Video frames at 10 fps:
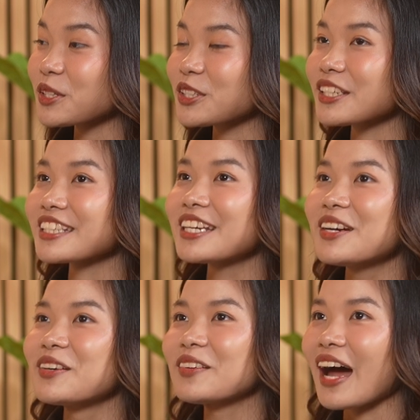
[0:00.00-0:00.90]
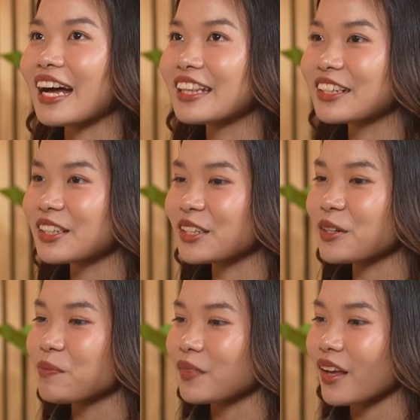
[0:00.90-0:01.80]
just rather
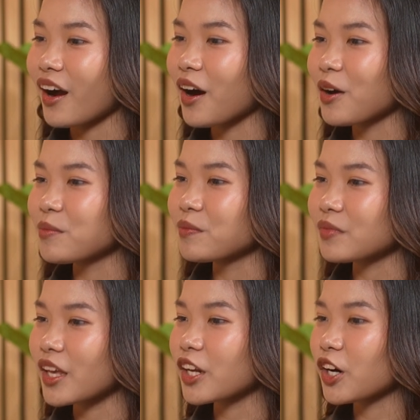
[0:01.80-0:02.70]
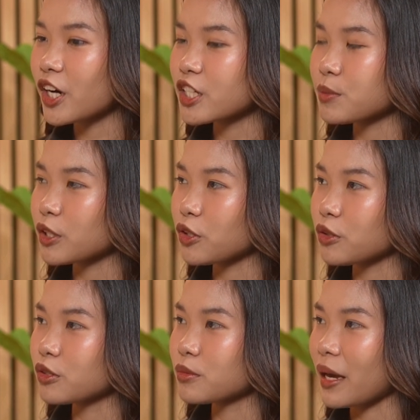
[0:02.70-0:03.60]
encourage me to
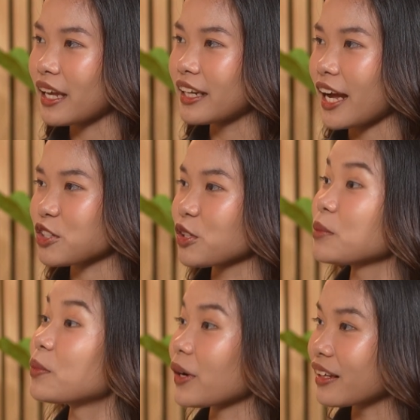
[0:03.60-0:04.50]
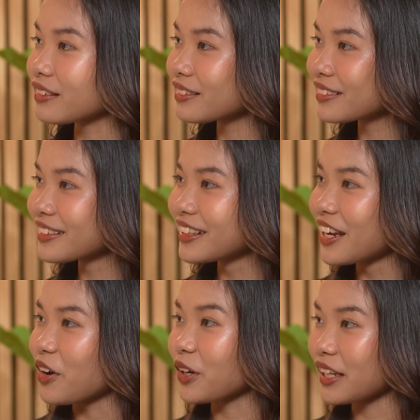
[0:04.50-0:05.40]
use my natural brain
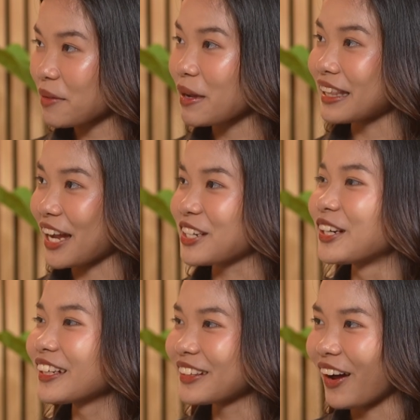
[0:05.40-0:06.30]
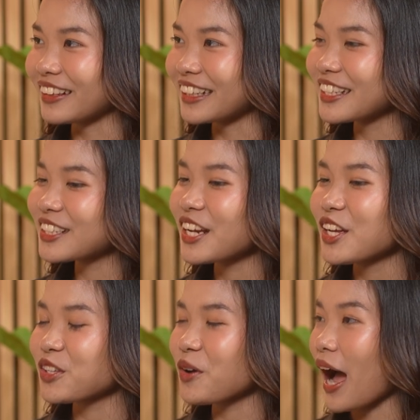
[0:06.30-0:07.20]
or like my natural knowledge
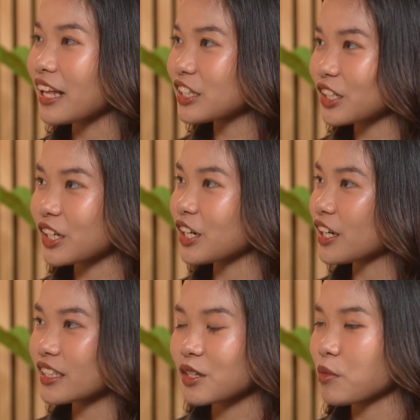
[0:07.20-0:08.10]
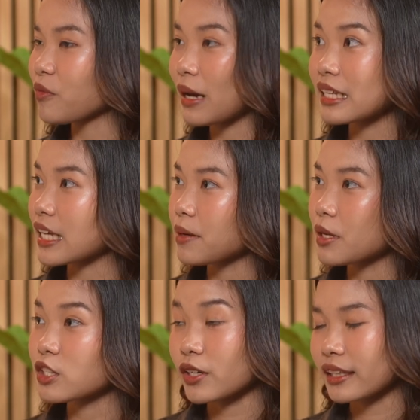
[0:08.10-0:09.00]
to answer some of my
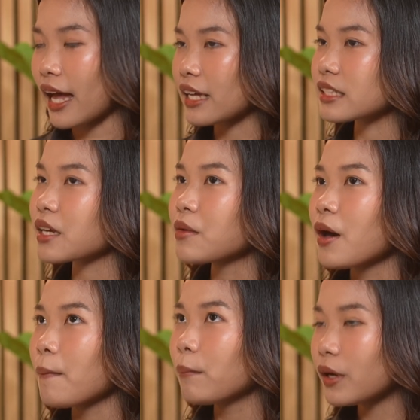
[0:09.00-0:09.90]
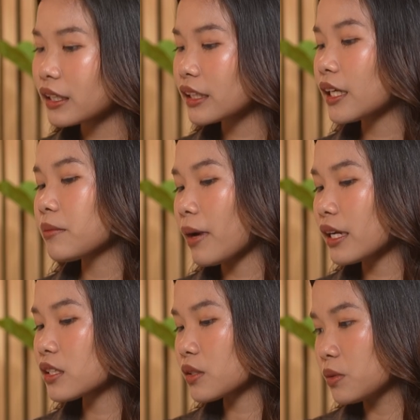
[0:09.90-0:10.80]
assignments or tasks. But in
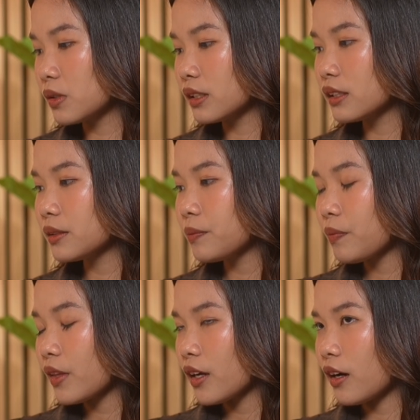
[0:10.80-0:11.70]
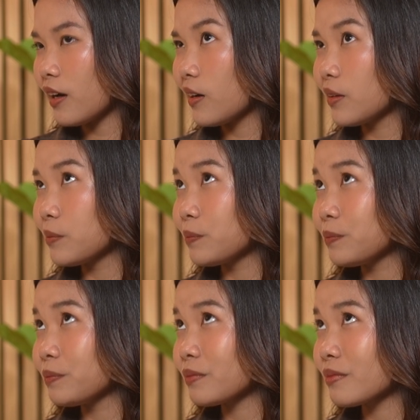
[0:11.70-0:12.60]
my school,
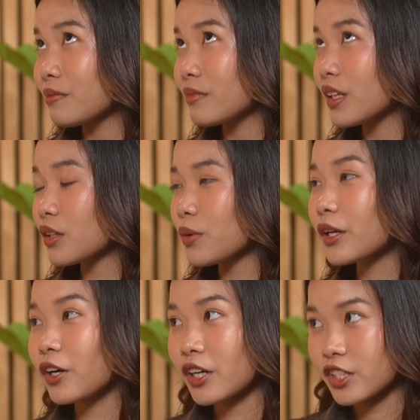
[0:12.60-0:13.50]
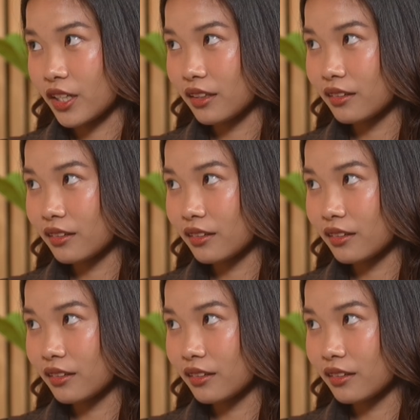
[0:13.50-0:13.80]
they do encourage it,